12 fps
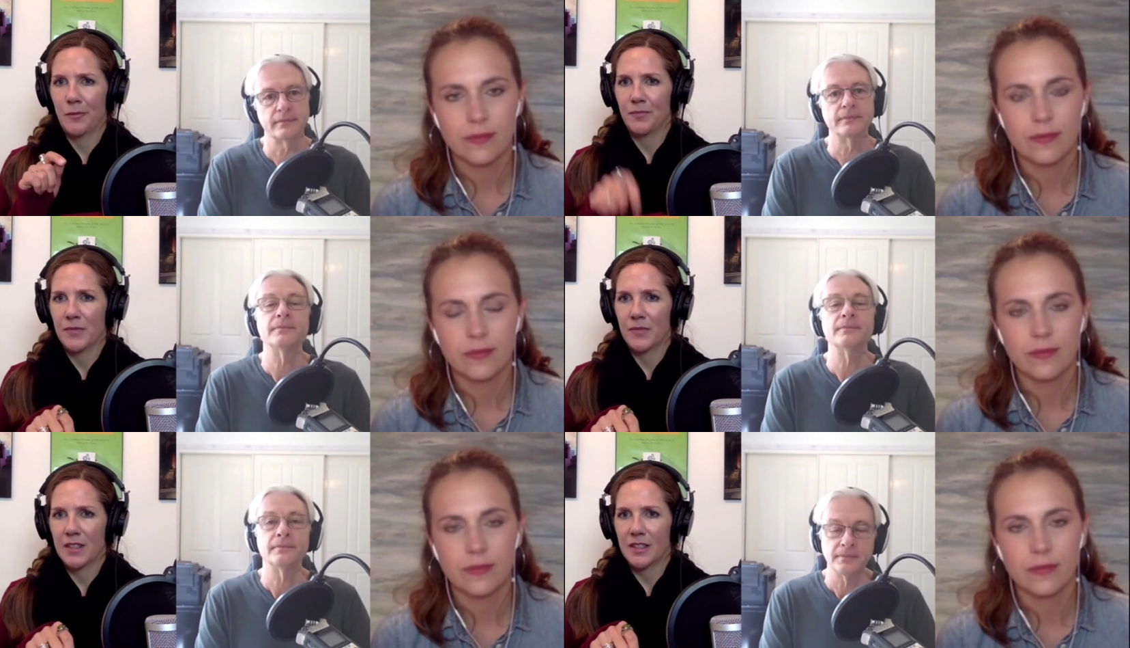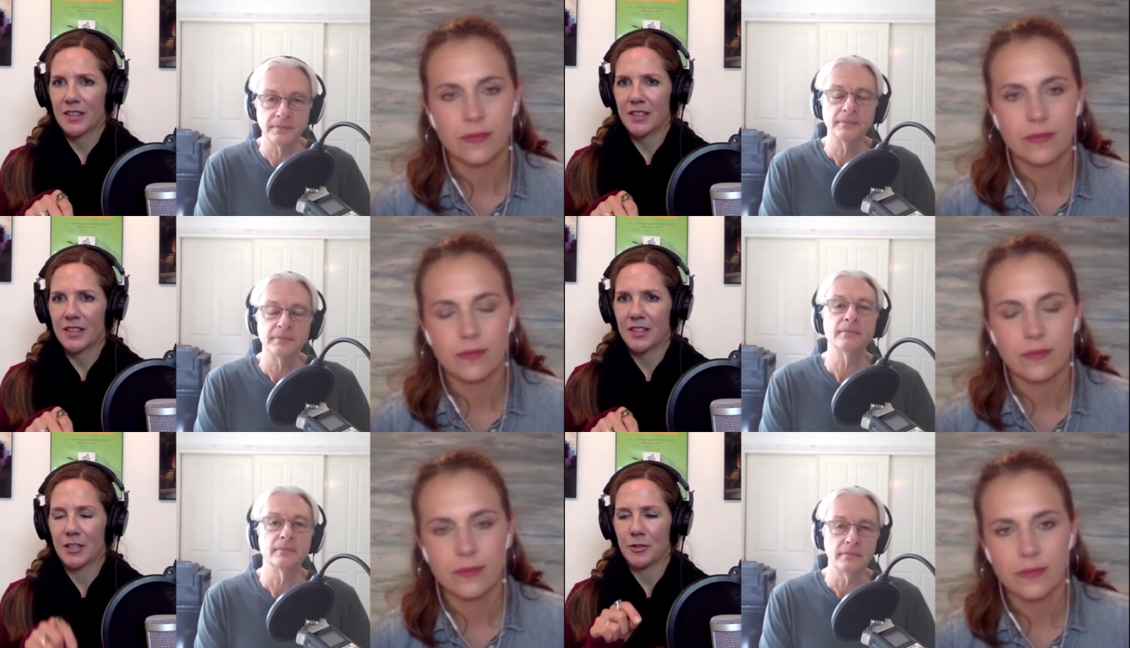Speaker 1: you know
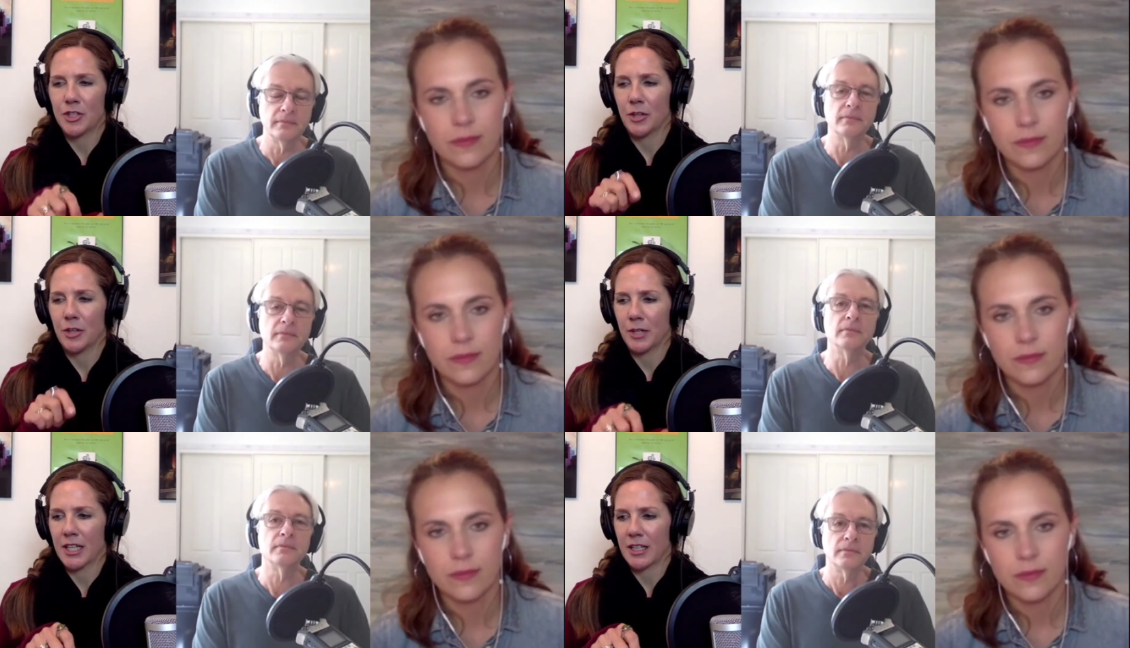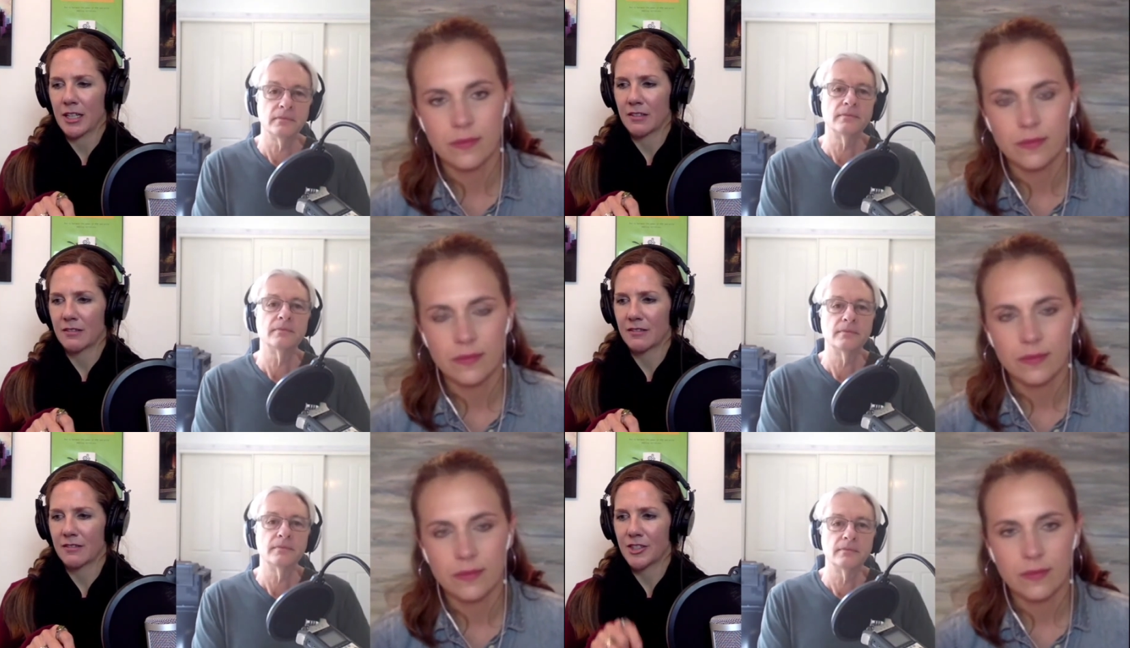showing
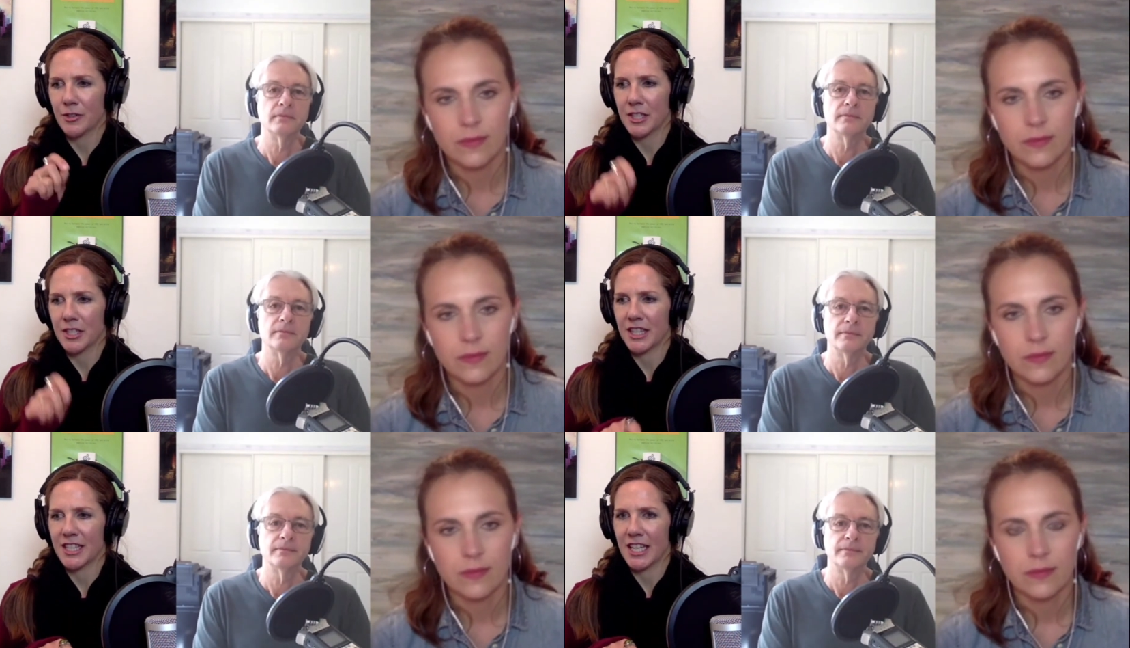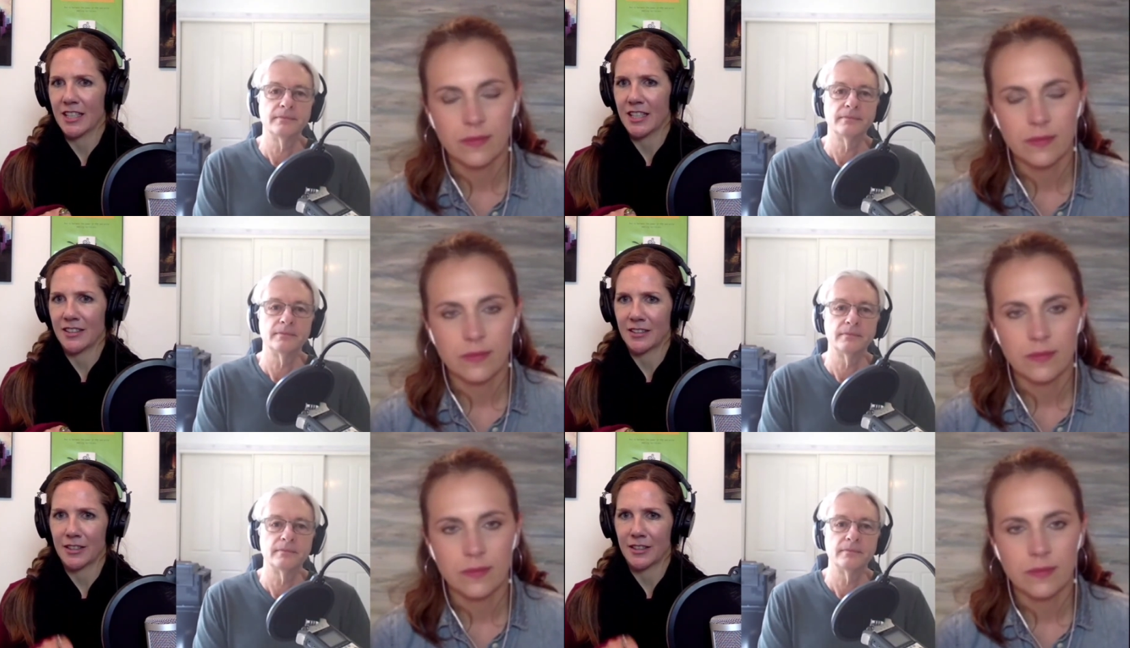showing the nail going
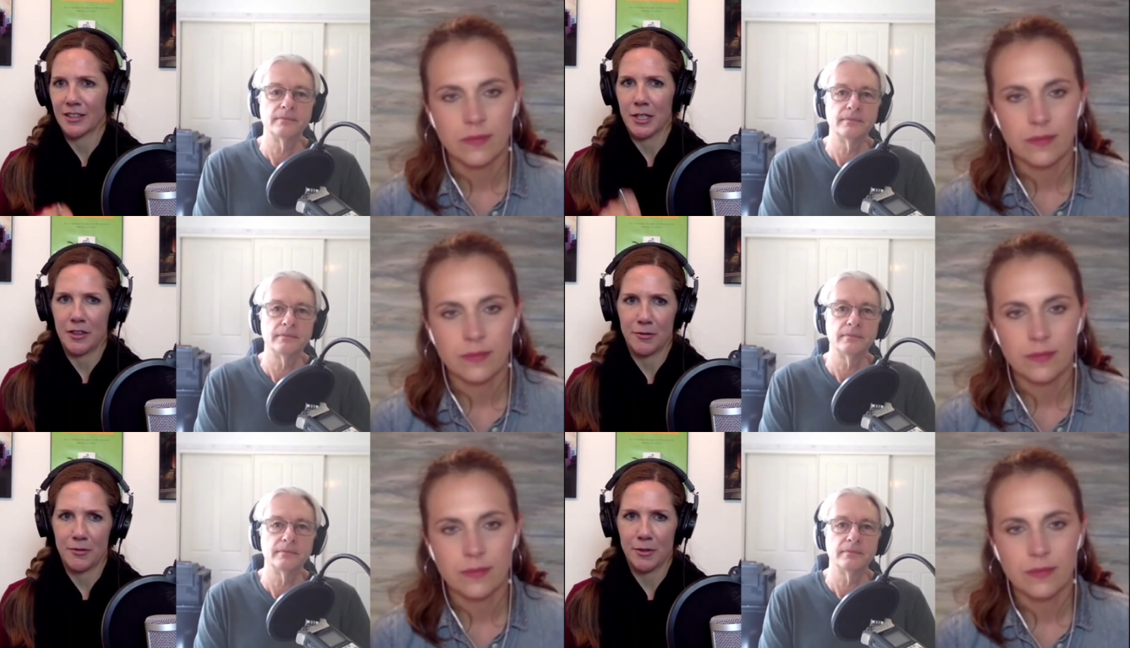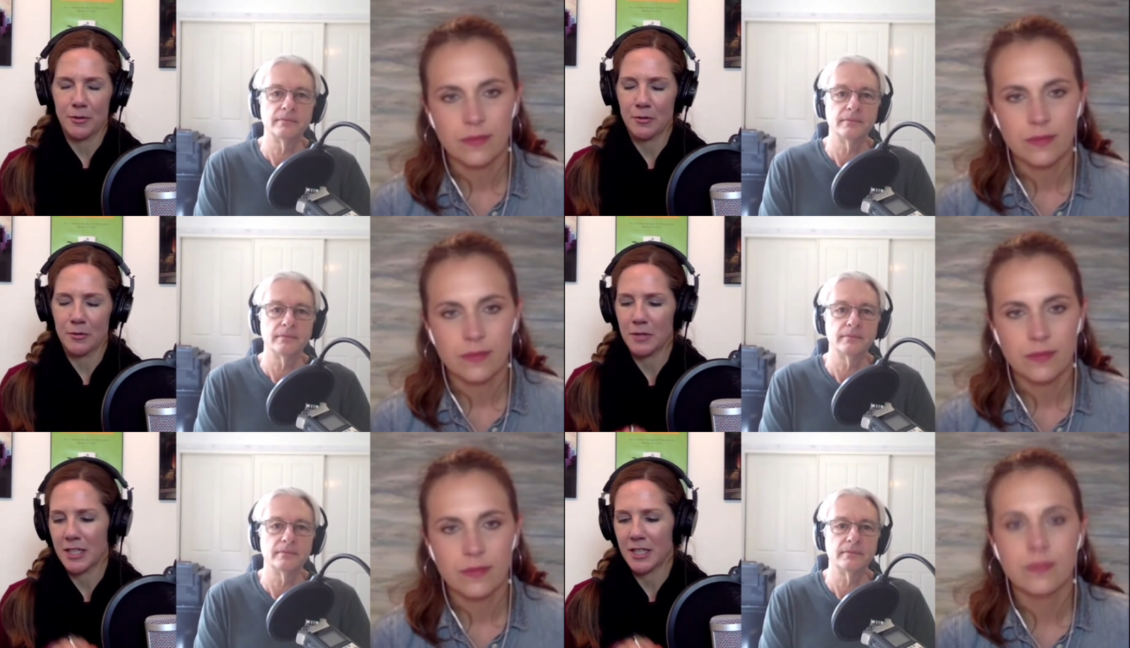through
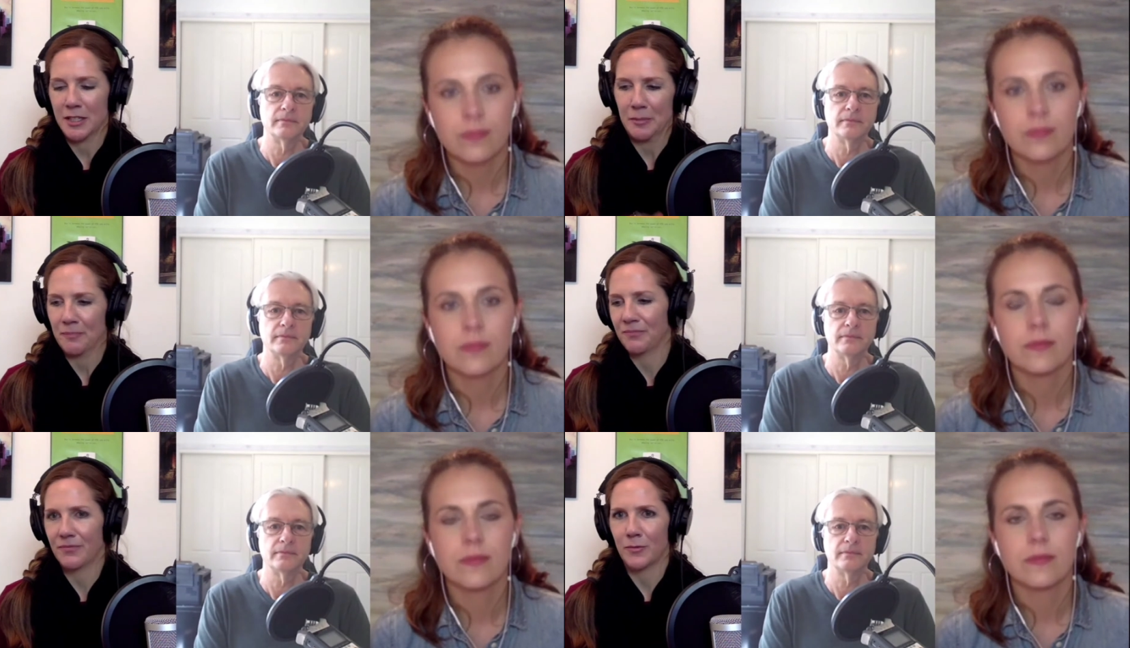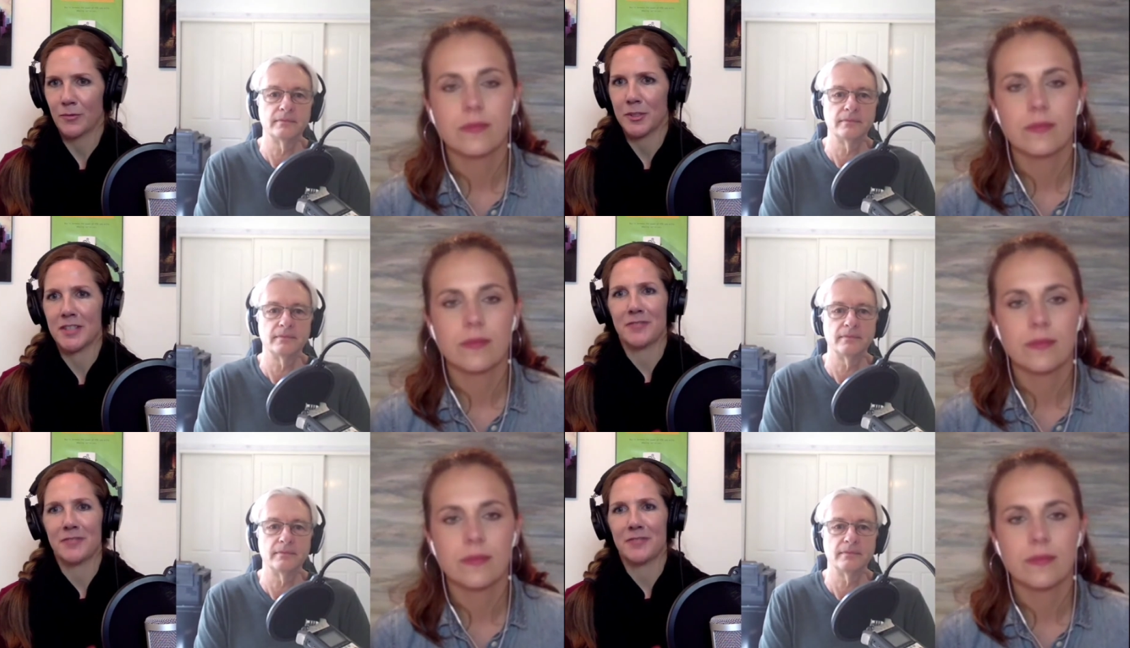um, what's his face's